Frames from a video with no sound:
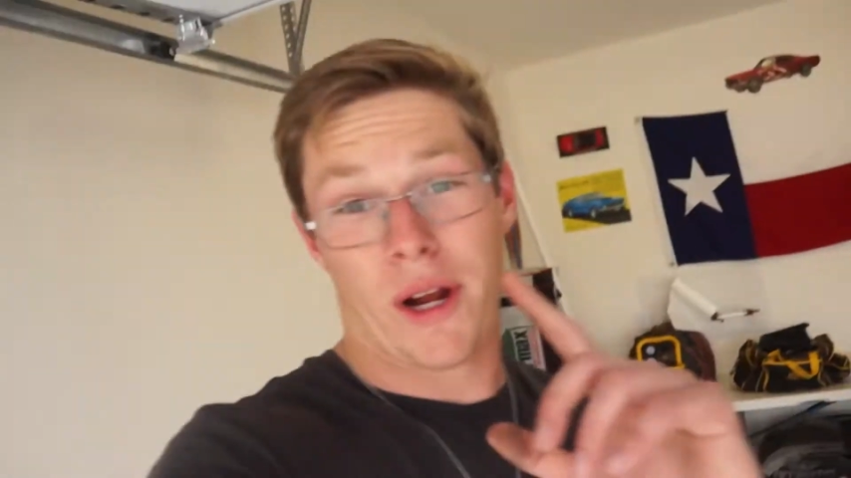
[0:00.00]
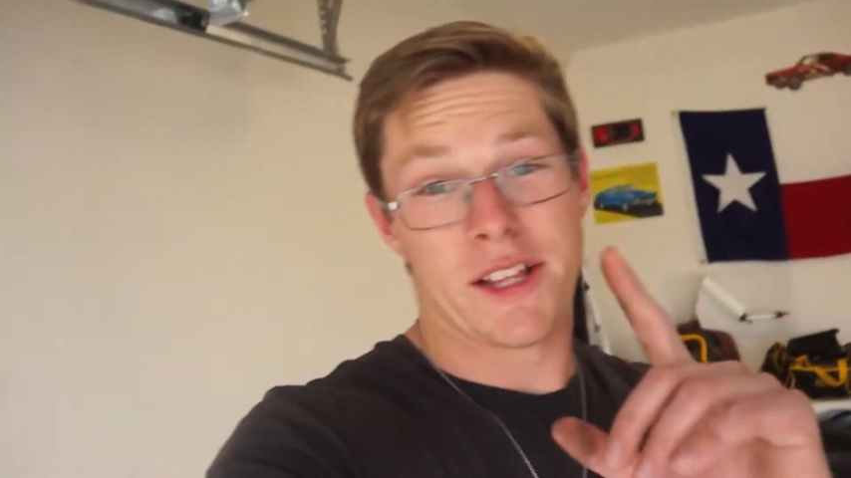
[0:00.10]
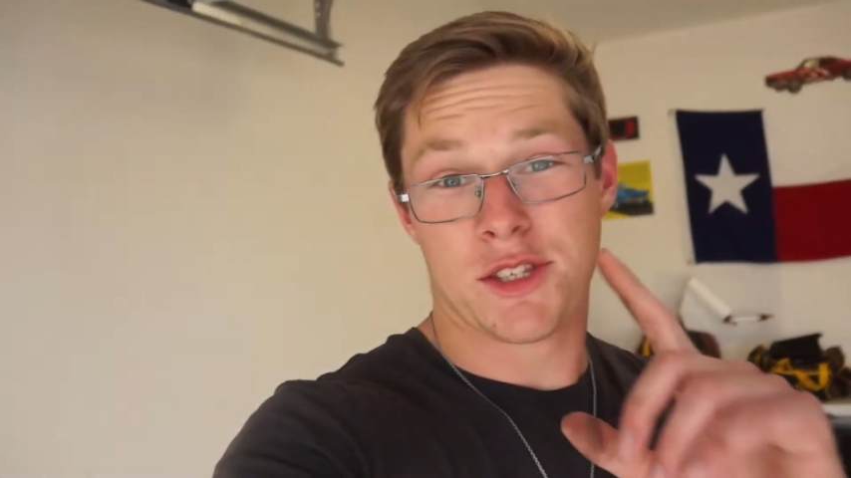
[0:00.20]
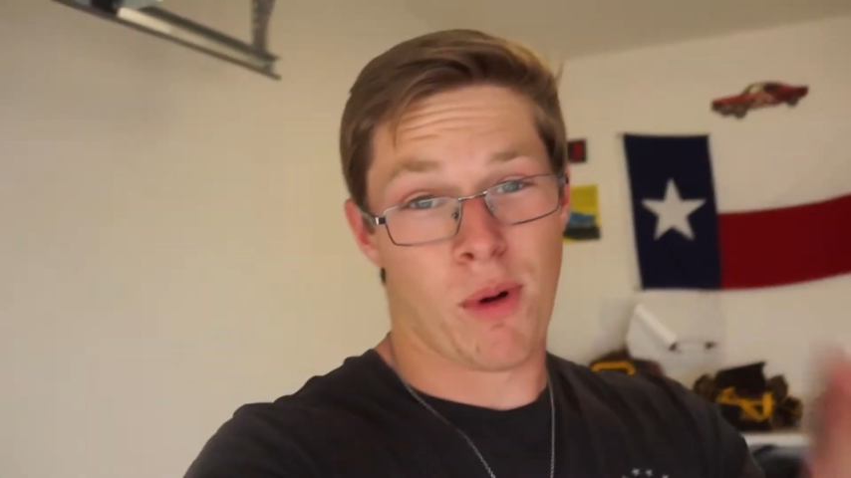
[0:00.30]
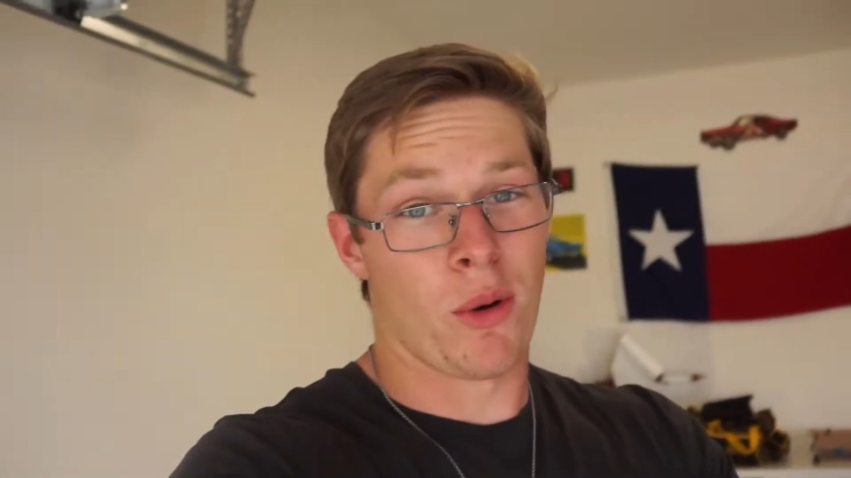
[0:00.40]
We're
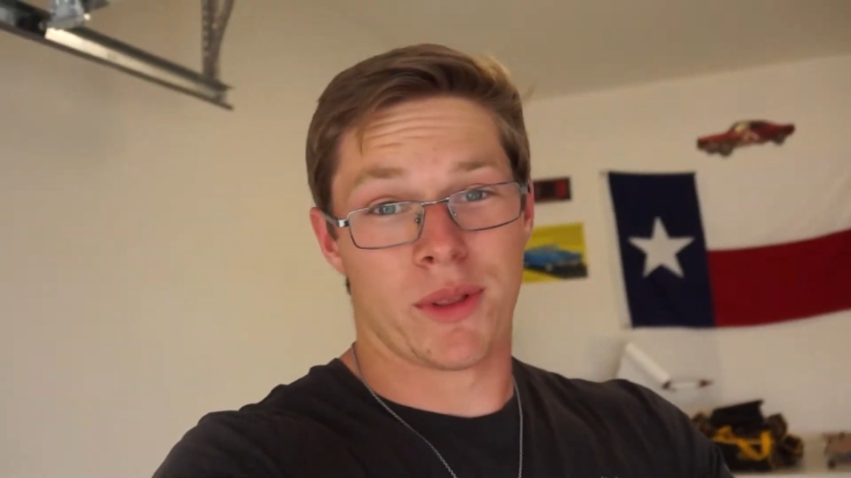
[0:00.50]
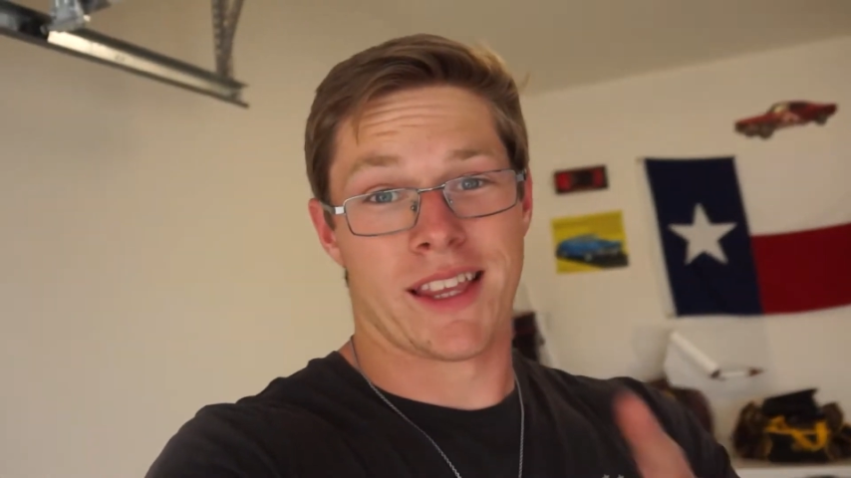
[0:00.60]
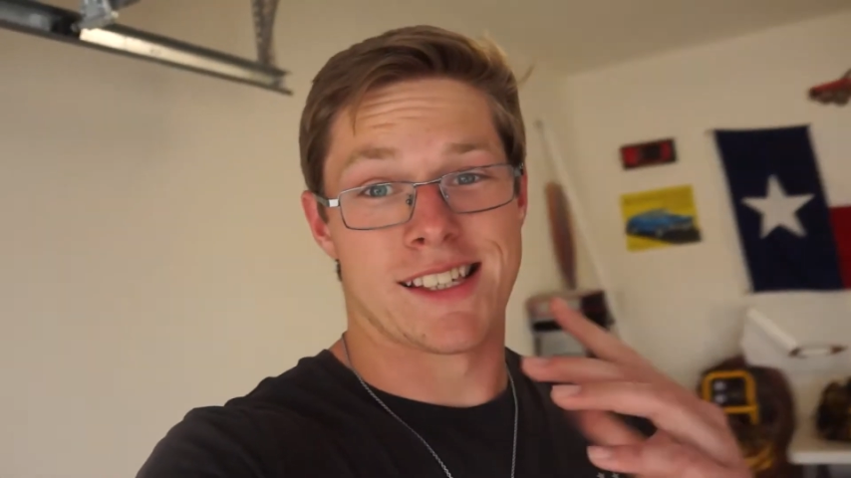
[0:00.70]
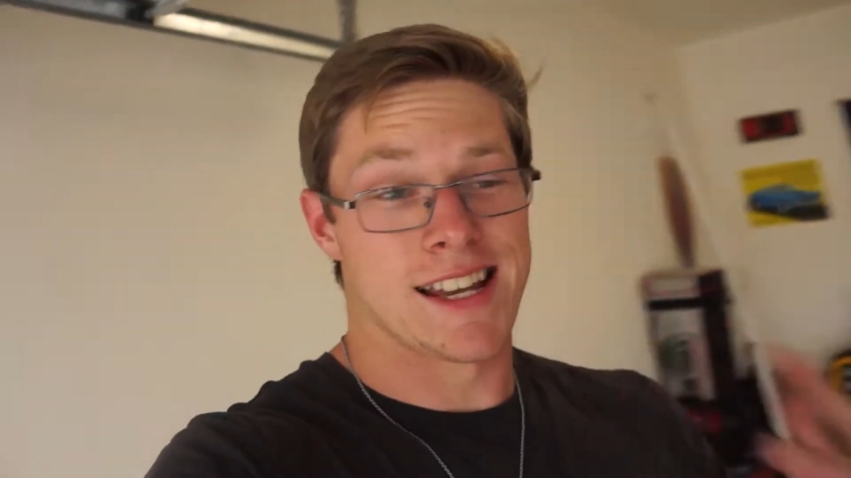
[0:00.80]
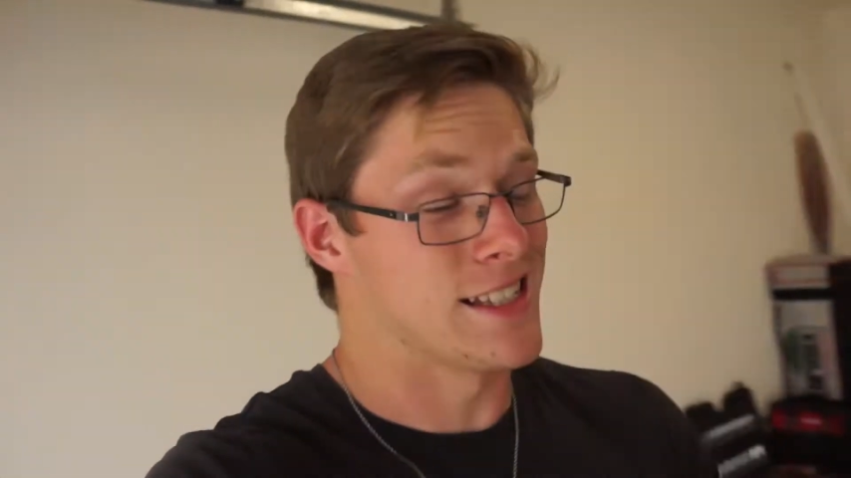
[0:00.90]
getting smart with
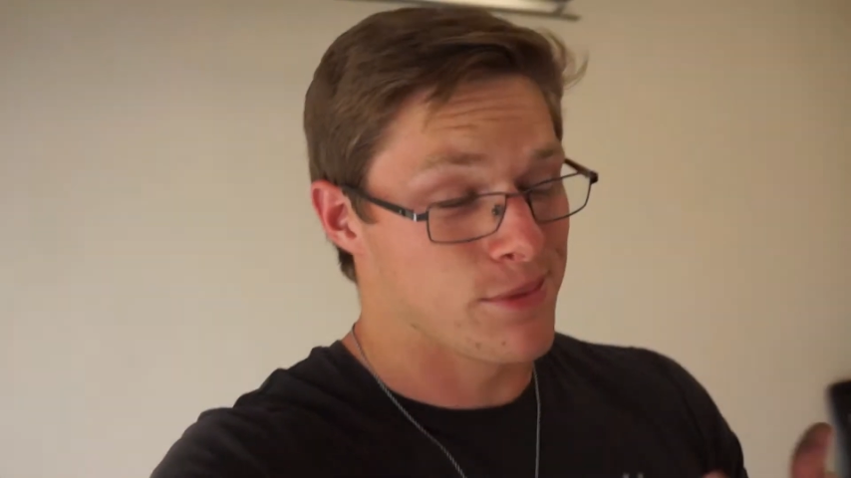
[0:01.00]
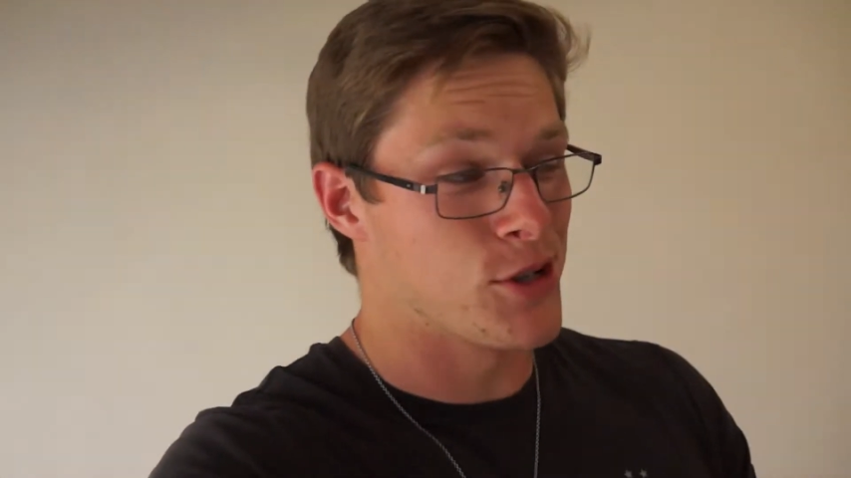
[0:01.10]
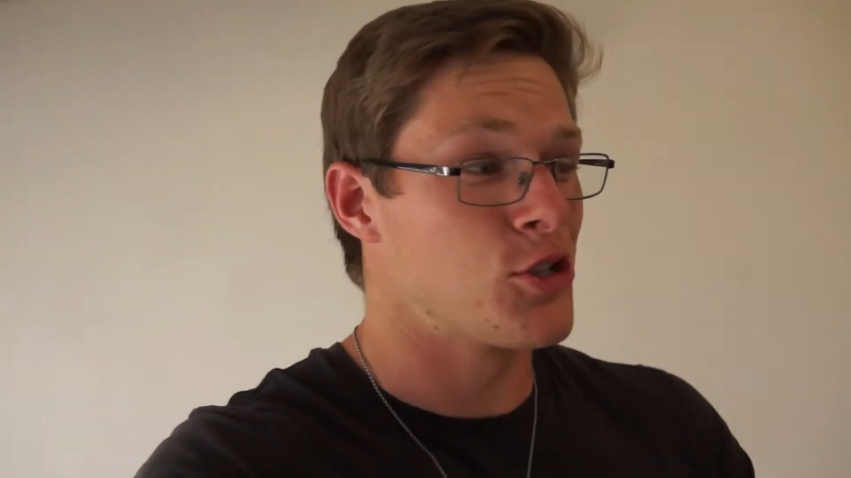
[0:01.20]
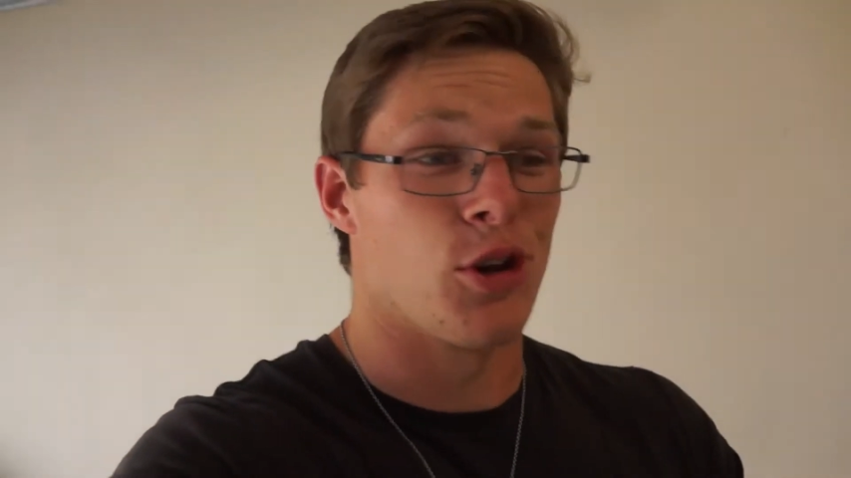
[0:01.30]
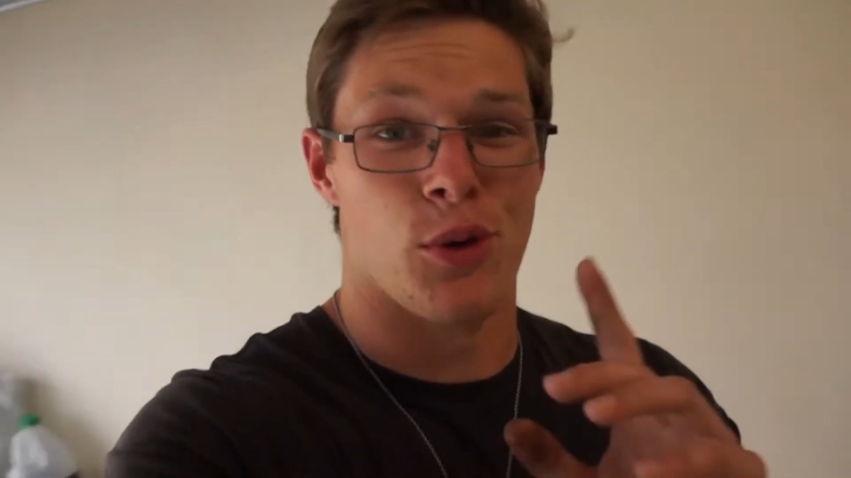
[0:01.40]
things, guys. Let
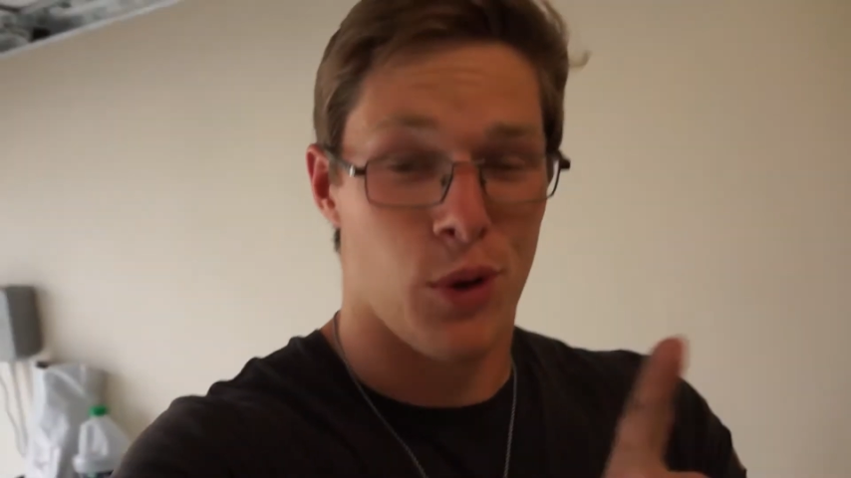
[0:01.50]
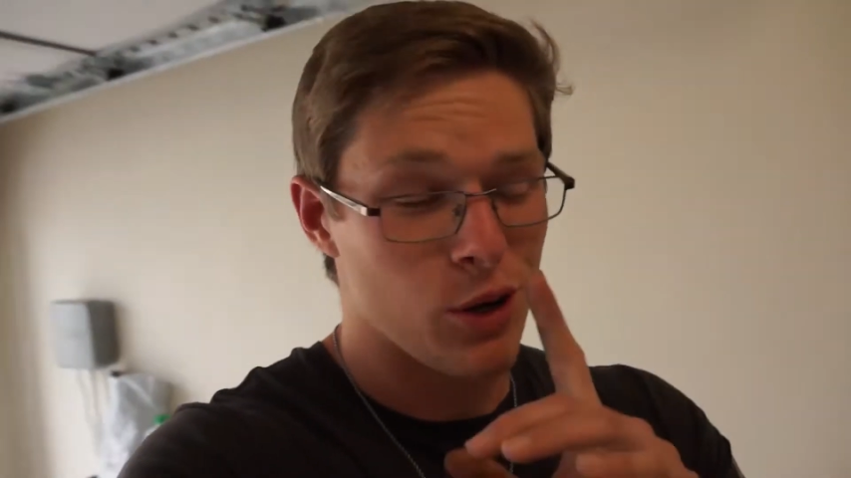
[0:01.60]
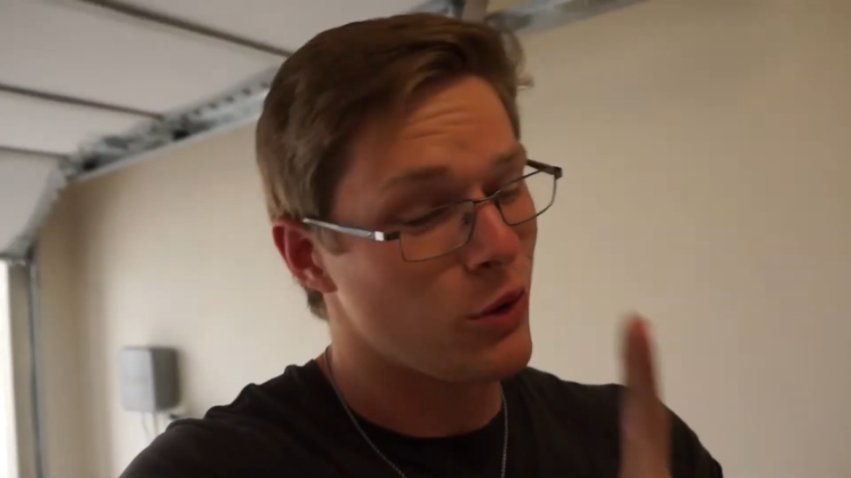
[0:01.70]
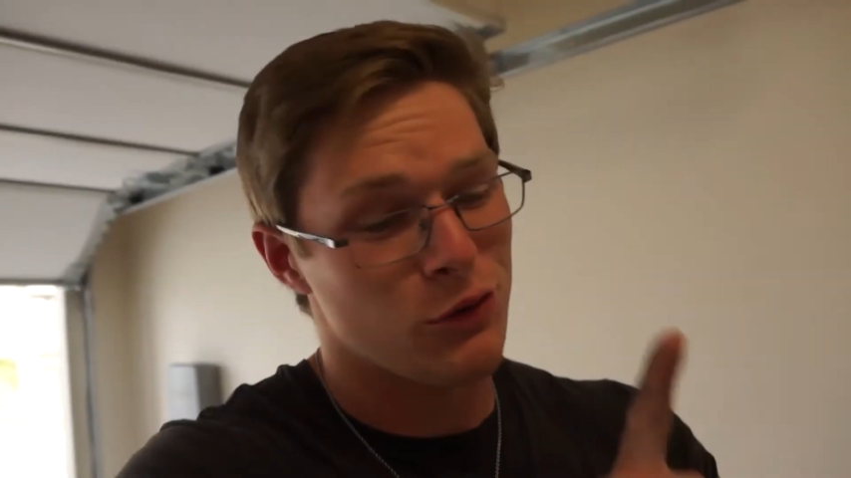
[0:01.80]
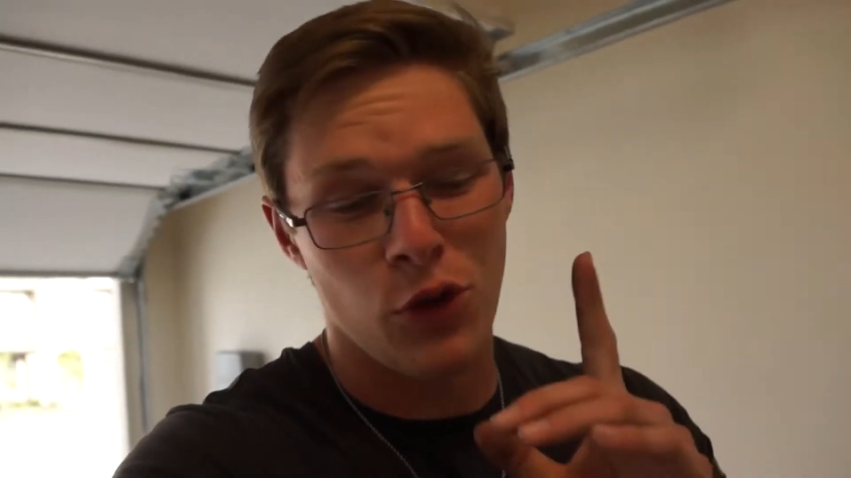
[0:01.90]
me show you. We're
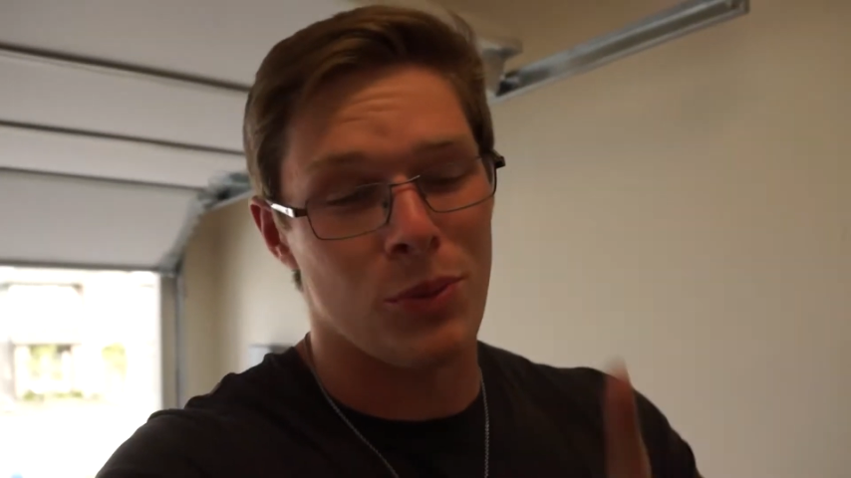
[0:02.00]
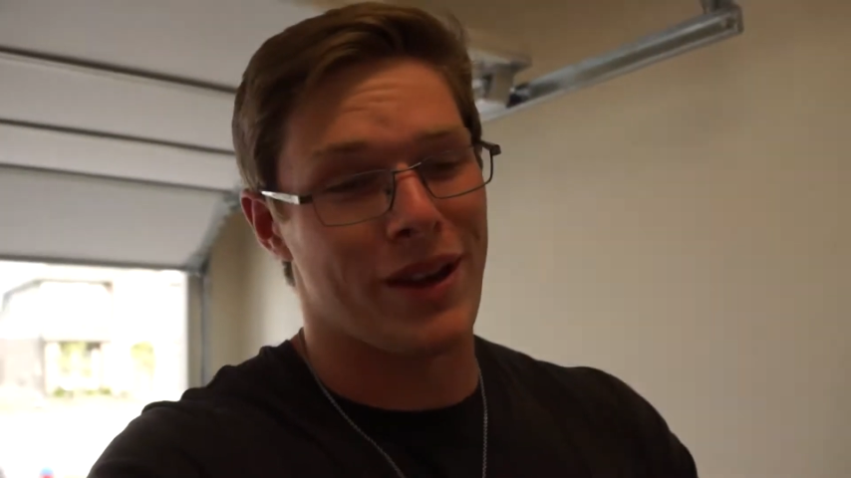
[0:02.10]
going full